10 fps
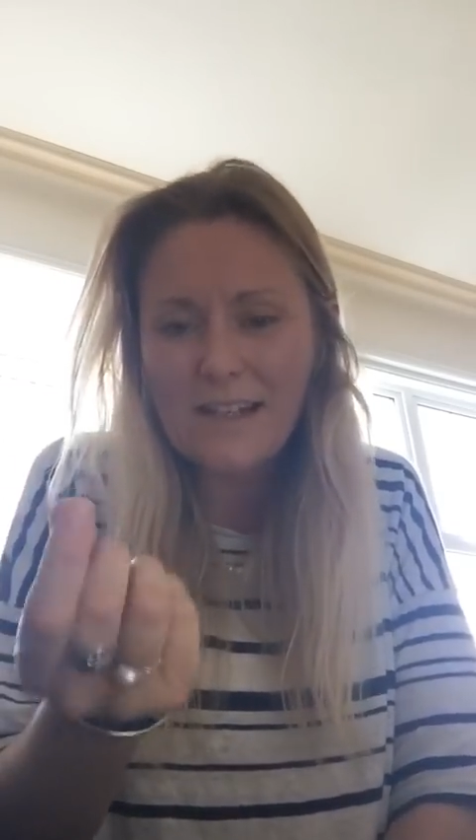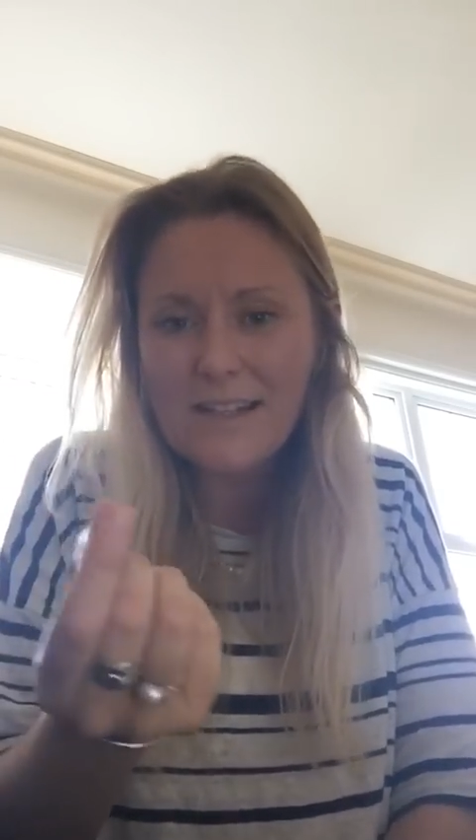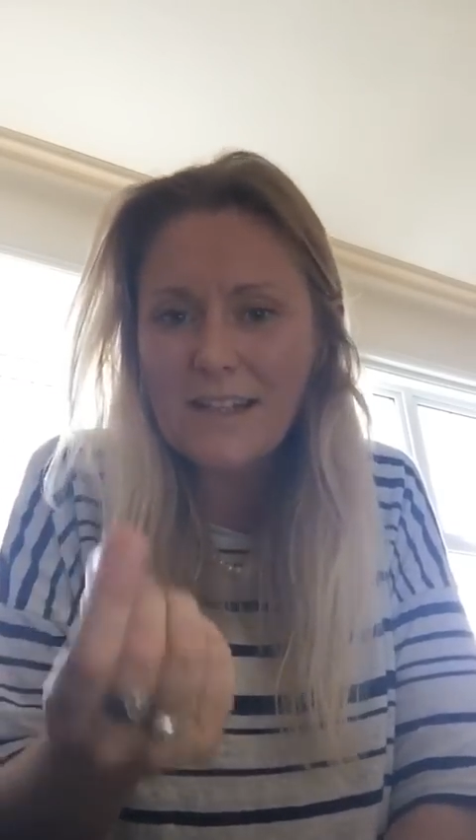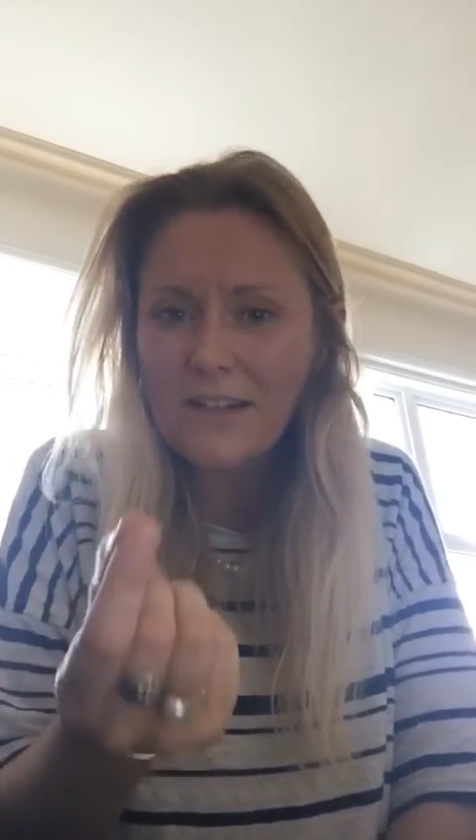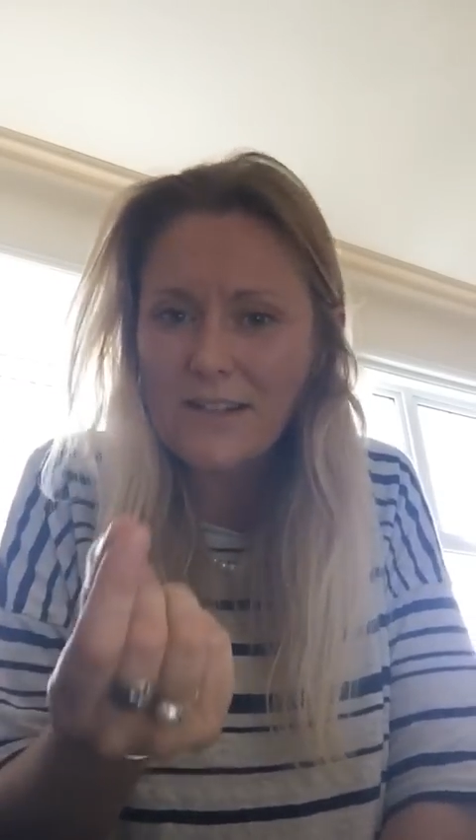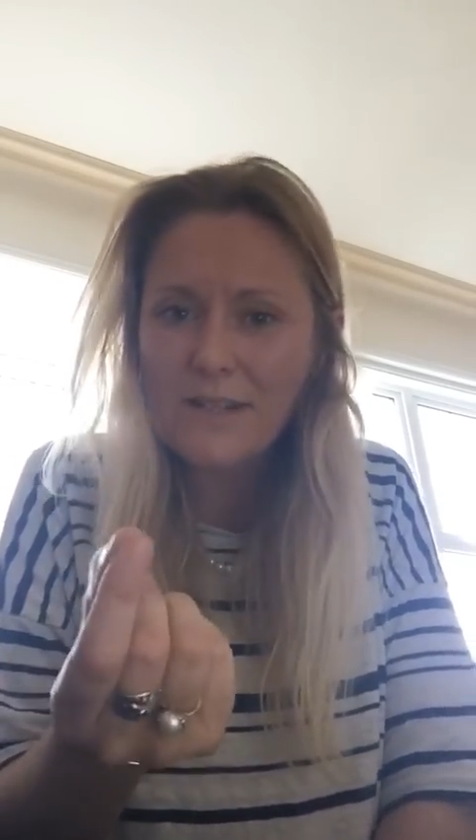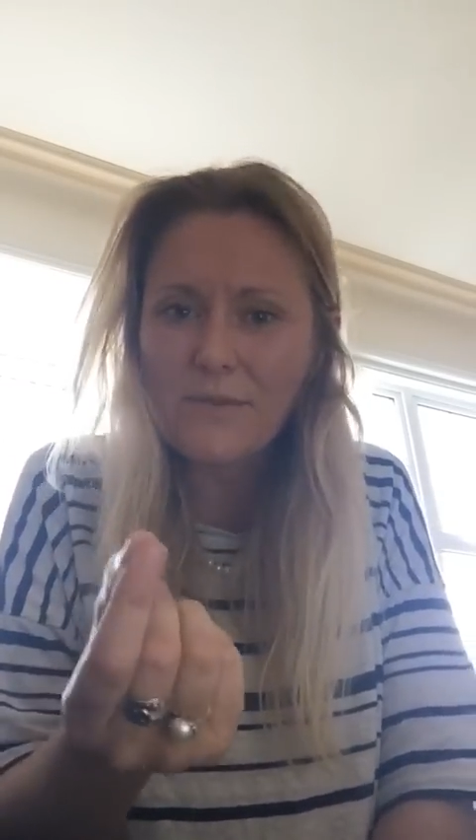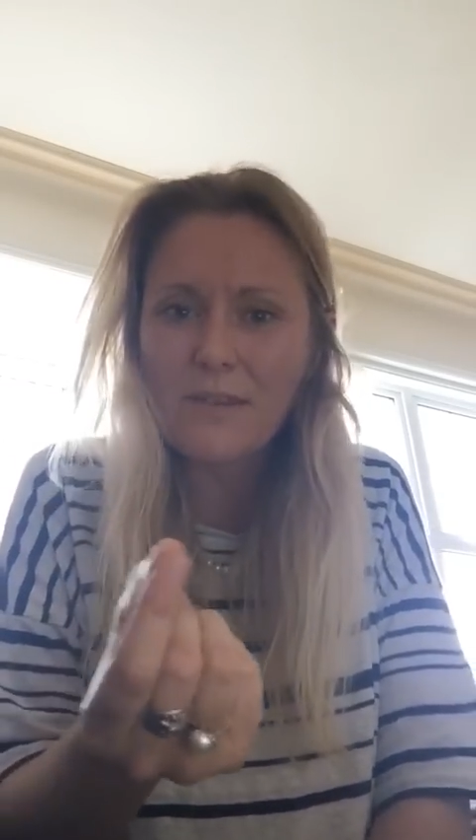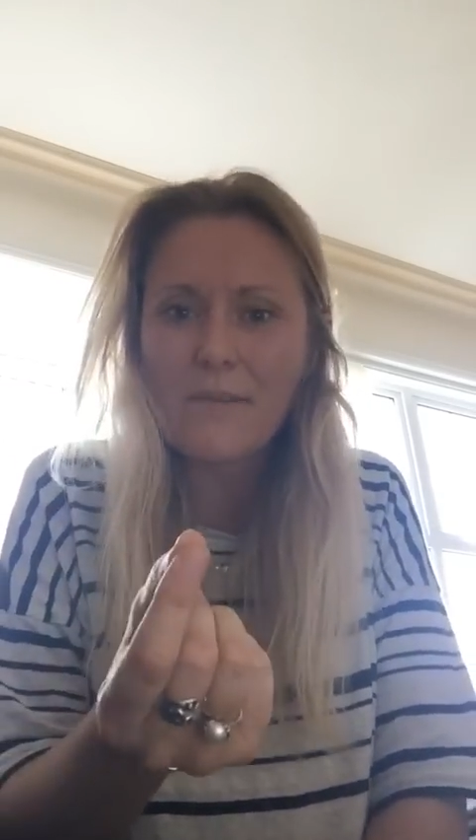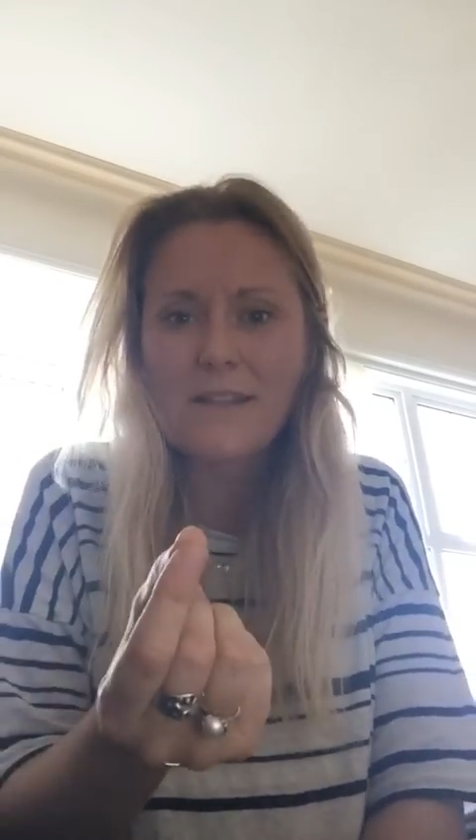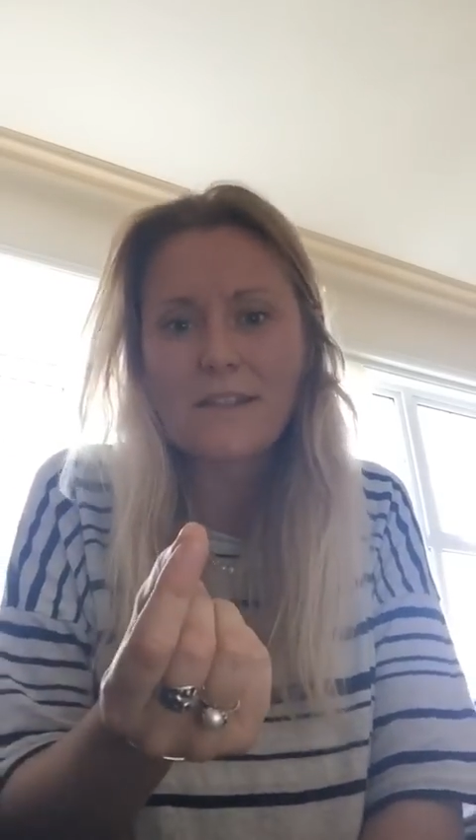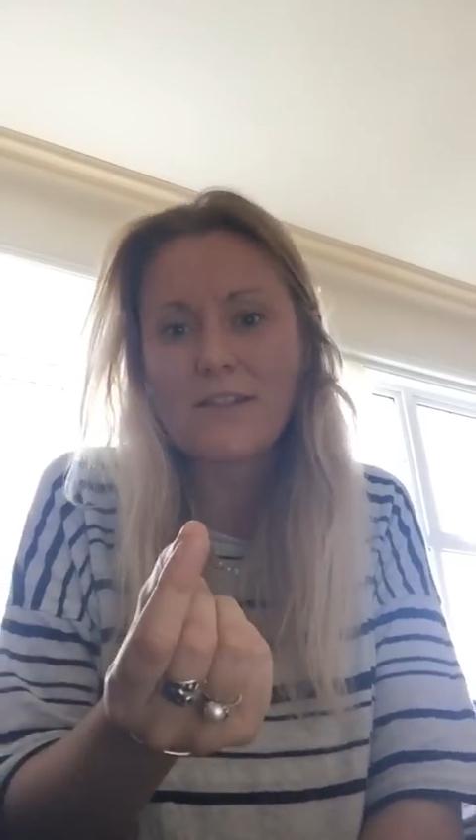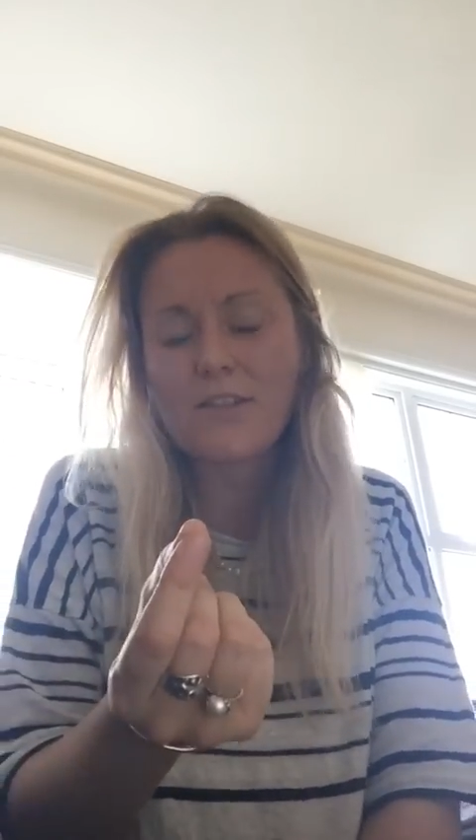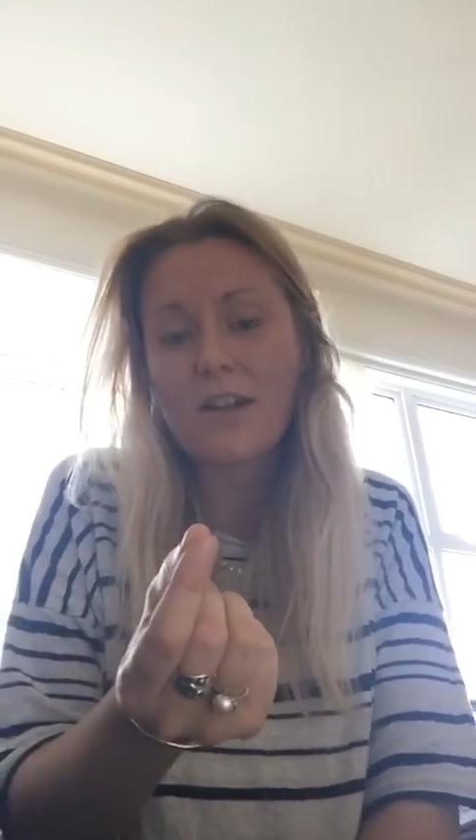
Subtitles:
links in nicely with the message,